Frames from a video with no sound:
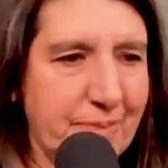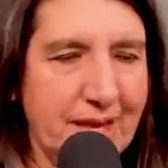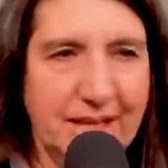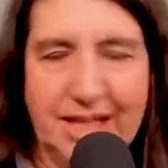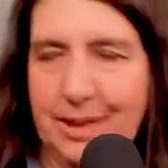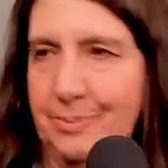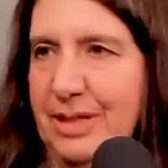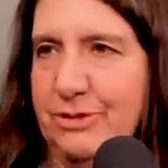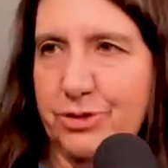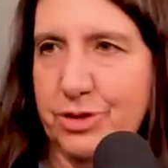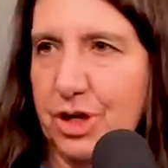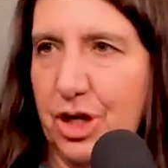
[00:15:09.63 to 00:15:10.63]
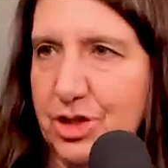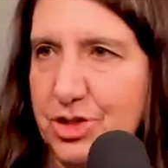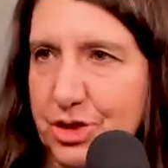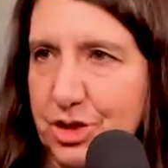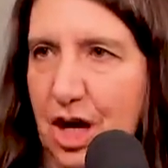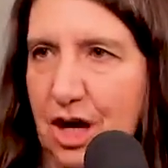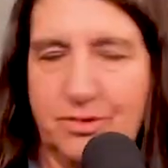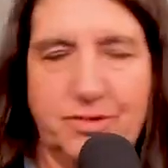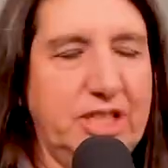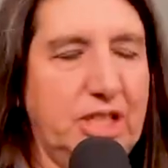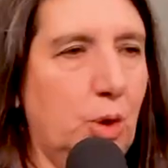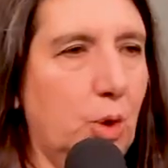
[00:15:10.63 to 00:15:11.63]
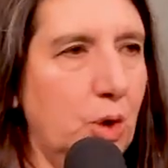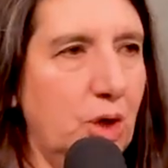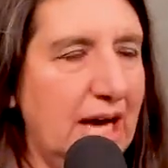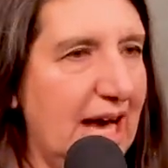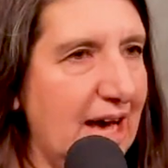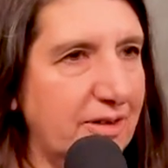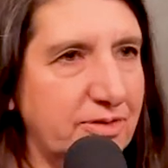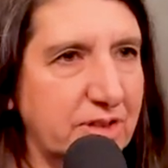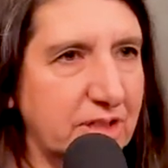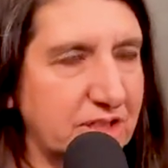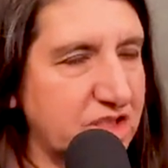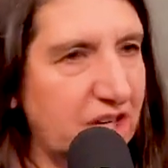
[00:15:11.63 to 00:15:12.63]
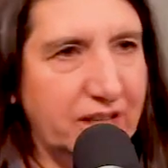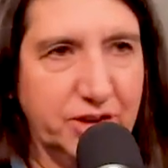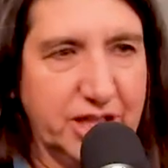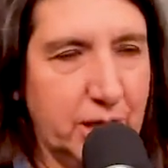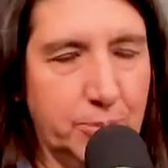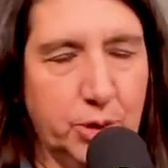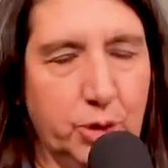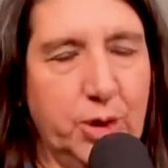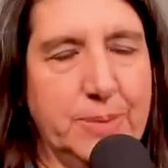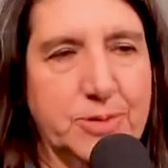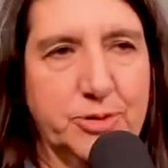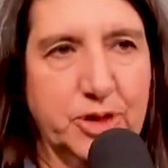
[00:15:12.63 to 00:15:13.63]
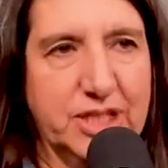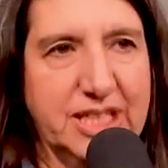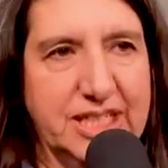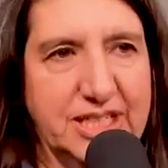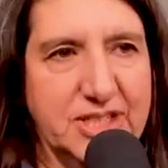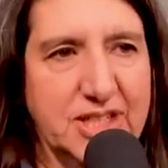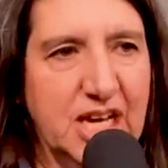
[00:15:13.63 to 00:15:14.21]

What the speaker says: can meet for cards or coffee or have childcare programs for kids.